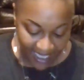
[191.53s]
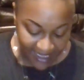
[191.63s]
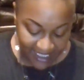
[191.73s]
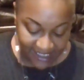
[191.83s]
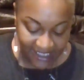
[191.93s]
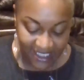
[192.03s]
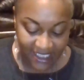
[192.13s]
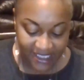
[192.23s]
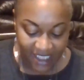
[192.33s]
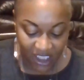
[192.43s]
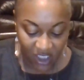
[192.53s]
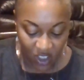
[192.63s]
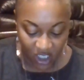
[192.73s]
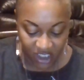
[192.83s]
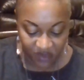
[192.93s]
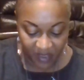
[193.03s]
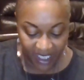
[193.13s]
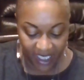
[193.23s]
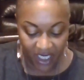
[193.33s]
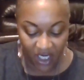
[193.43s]
and this is a large
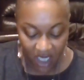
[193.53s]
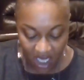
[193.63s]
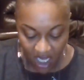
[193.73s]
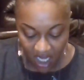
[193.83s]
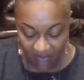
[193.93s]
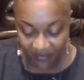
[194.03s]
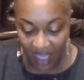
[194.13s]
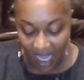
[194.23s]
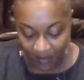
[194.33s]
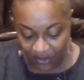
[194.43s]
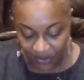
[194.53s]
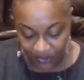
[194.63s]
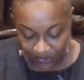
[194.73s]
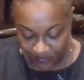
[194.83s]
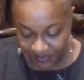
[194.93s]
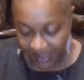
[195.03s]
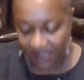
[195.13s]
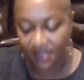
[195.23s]
pair of copper hoops,